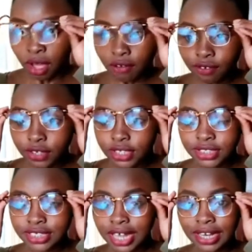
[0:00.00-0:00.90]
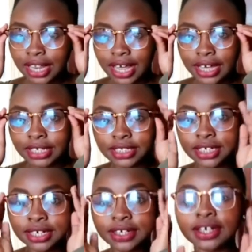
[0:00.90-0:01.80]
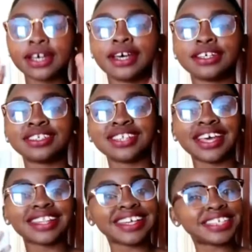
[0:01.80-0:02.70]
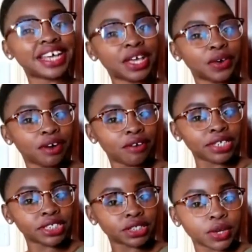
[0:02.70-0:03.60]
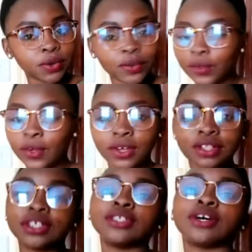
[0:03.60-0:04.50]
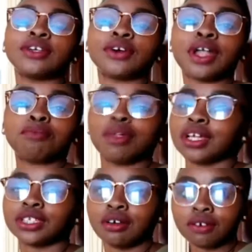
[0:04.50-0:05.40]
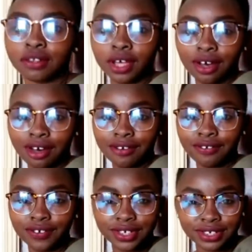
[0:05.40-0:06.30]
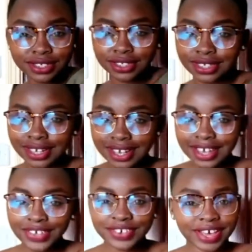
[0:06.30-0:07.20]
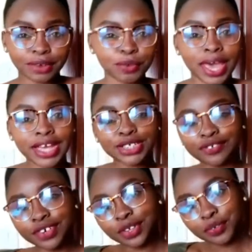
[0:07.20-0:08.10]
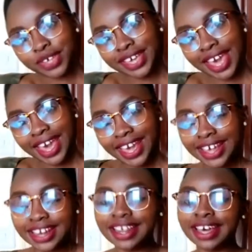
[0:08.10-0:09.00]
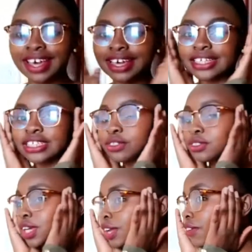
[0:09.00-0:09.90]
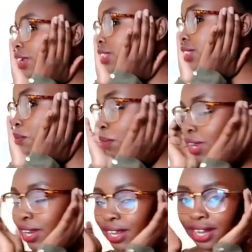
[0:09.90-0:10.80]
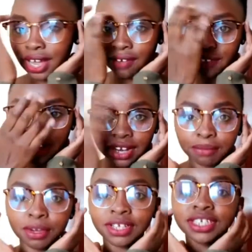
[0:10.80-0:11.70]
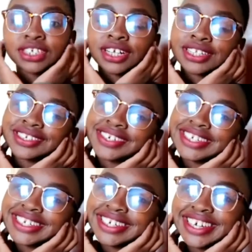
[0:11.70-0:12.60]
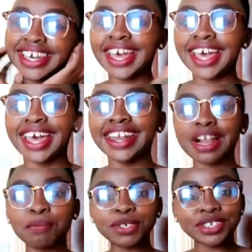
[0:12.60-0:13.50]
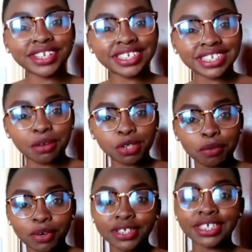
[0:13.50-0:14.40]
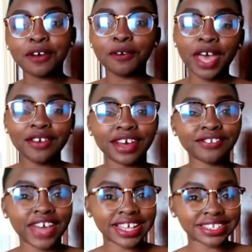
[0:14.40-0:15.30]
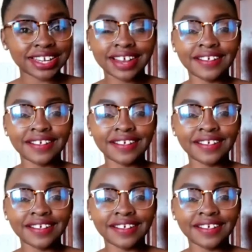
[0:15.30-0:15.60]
for the sunlight, and just like that, you are ready to go. This one you can pull it off for the office, you can wear it over the weekend. It's really simple, and I love the animal details on it. And I'll put on the description box where you can find